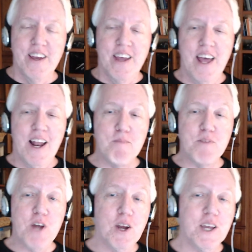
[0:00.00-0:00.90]
And I'm
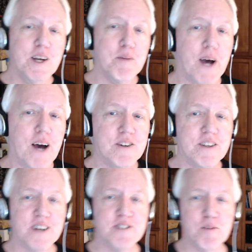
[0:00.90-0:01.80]
talking about
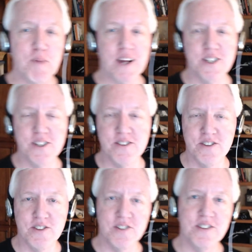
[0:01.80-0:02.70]
custom actions.